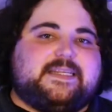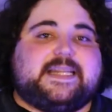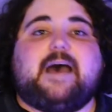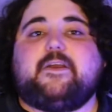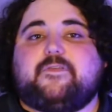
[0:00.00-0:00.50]
is
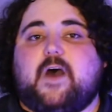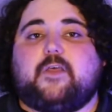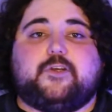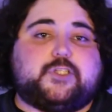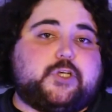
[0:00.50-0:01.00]
now your
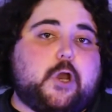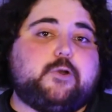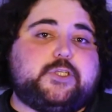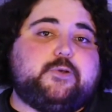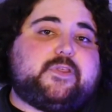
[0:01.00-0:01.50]
father's
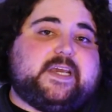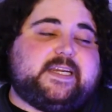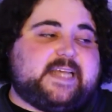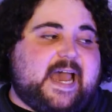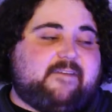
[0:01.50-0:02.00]
go-to
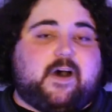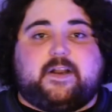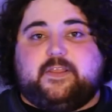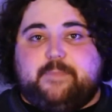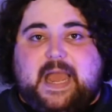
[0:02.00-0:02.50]
thing to have
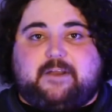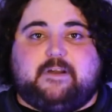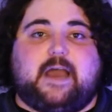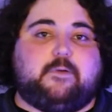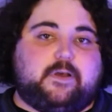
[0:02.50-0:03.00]
on in the
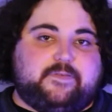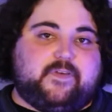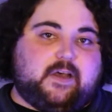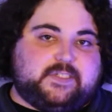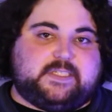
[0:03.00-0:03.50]
background while he
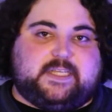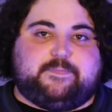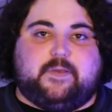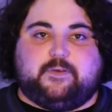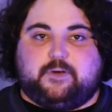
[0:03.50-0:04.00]
falls
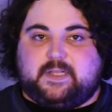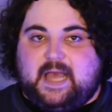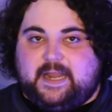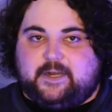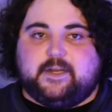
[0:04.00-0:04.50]
asleep on the
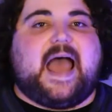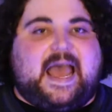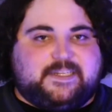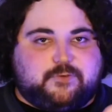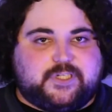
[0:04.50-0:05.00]
recliner
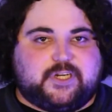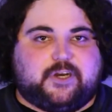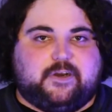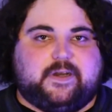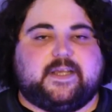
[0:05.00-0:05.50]
has
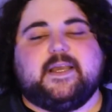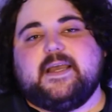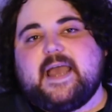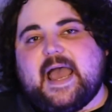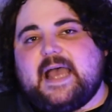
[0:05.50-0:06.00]
returned,
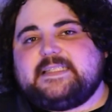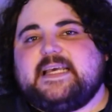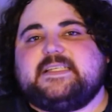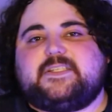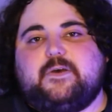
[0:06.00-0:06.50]
as
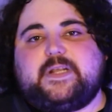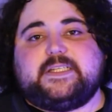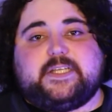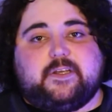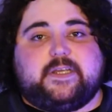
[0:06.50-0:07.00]
has
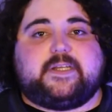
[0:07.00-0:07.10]
Sony's yearly